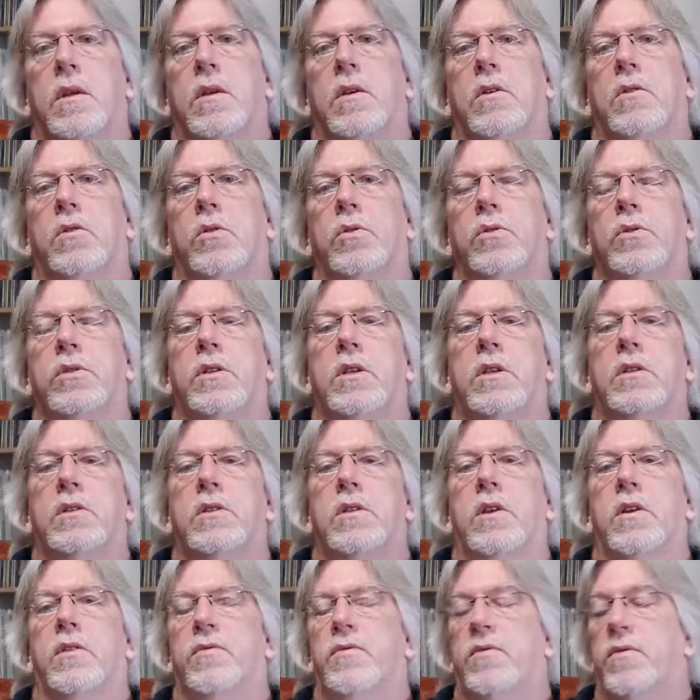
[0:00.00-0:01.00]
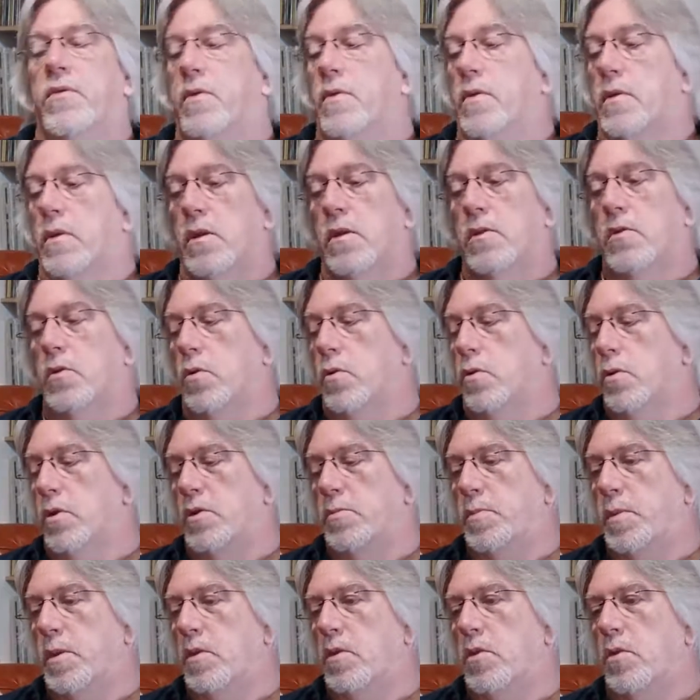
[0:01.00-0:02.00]
acoustic stuff, it's
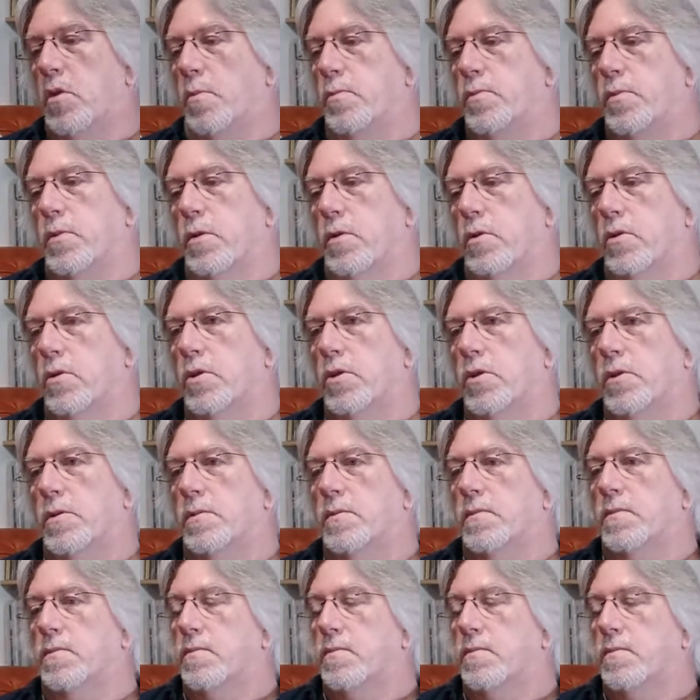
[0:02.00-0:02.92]
always been top notch.